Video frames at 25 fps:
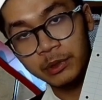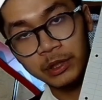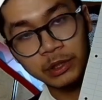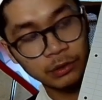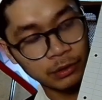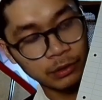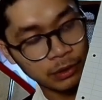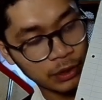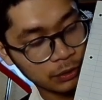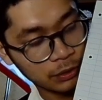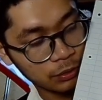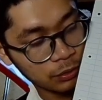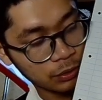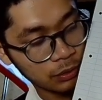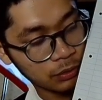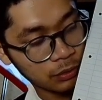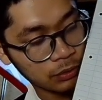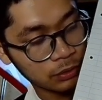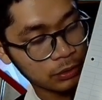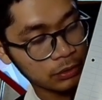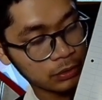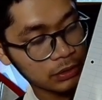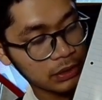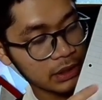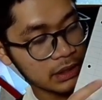you need to know
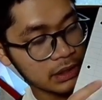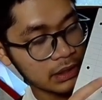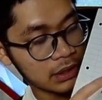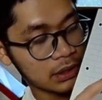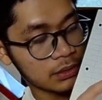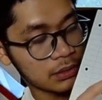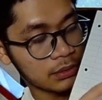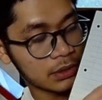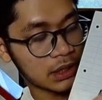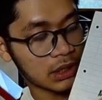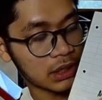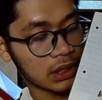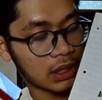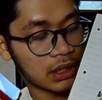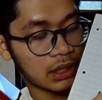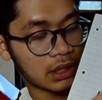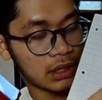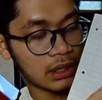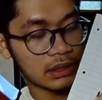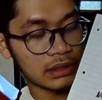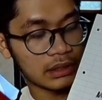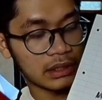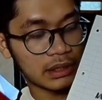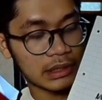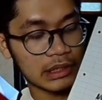2 things, which are
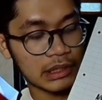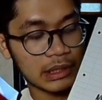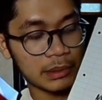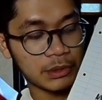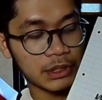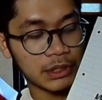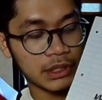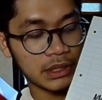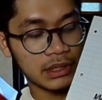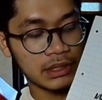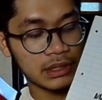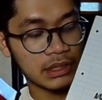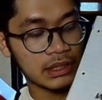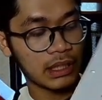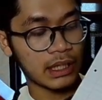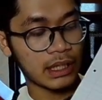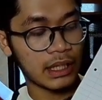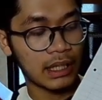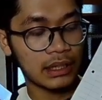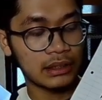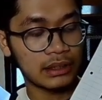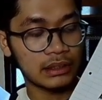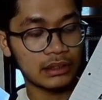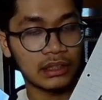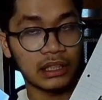the exceptions
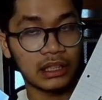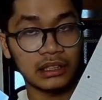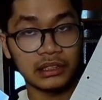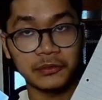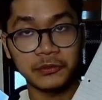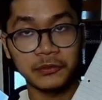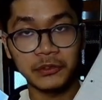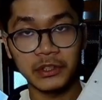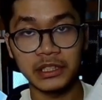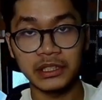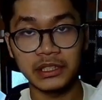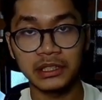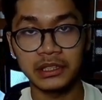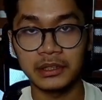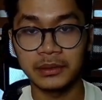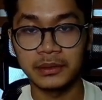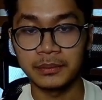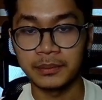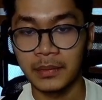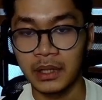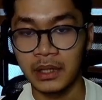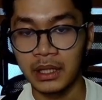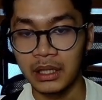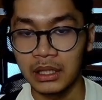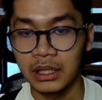and the dative list.
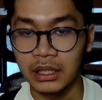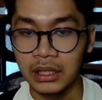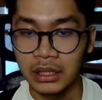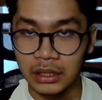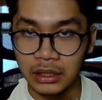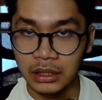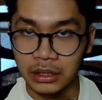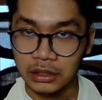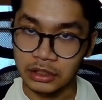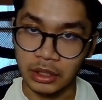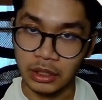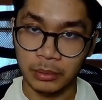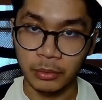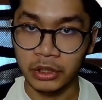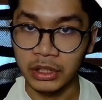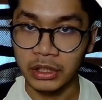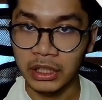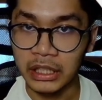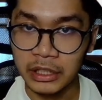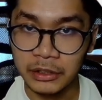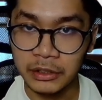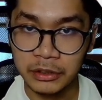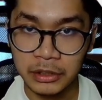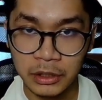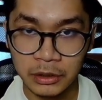So I'm gonna let
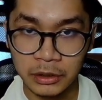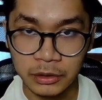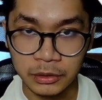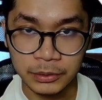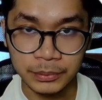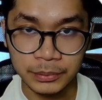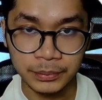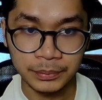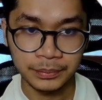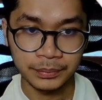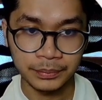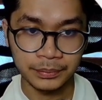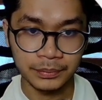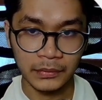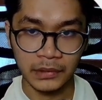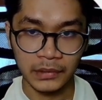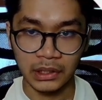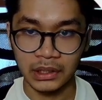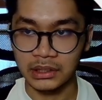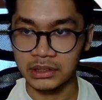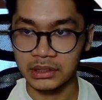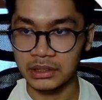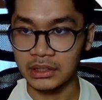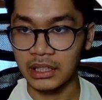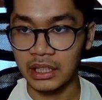you know.
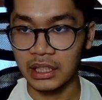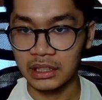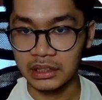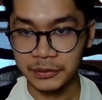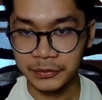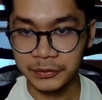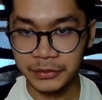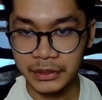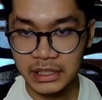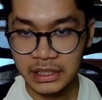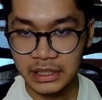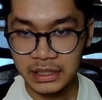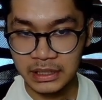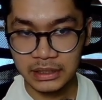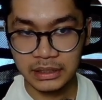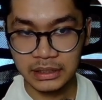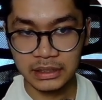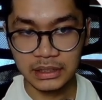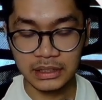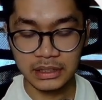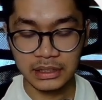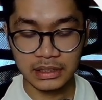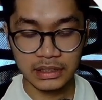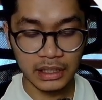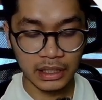Here's the dative list.
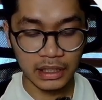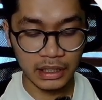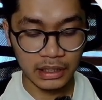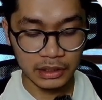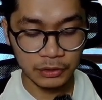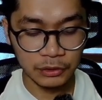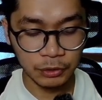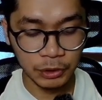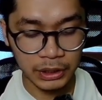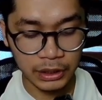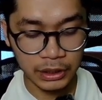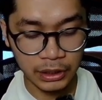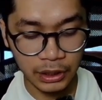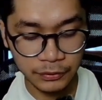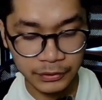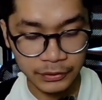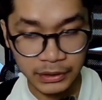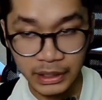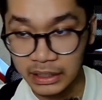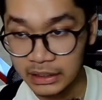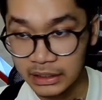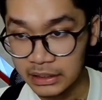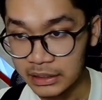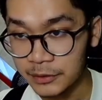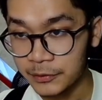This is the 80-20 of
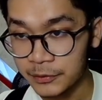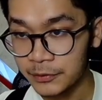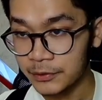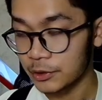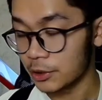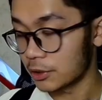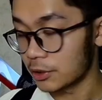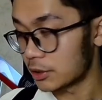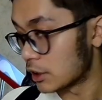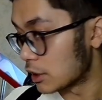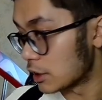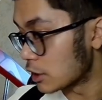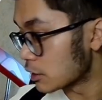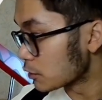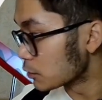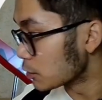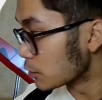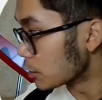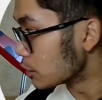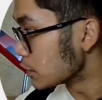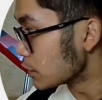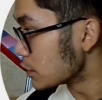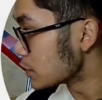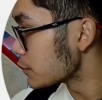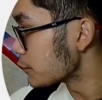dative. You only need to know
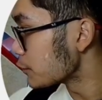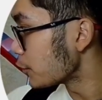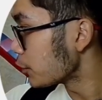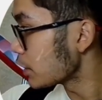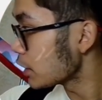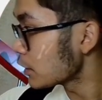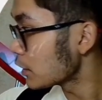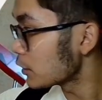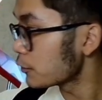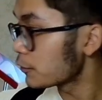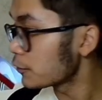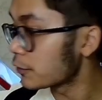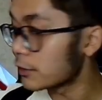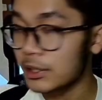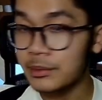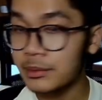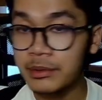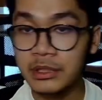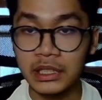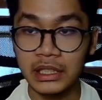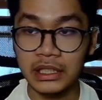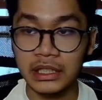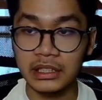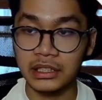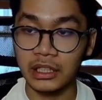these 42 verbs
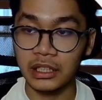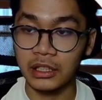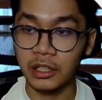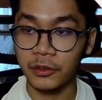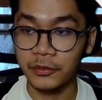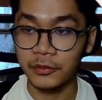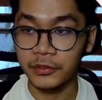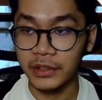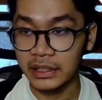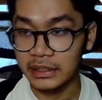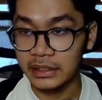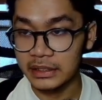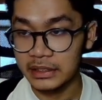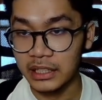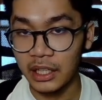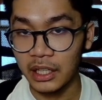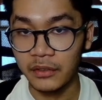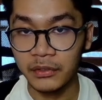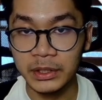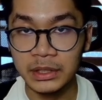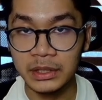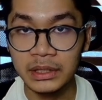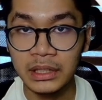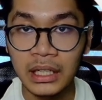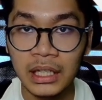instead of
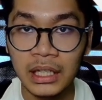97.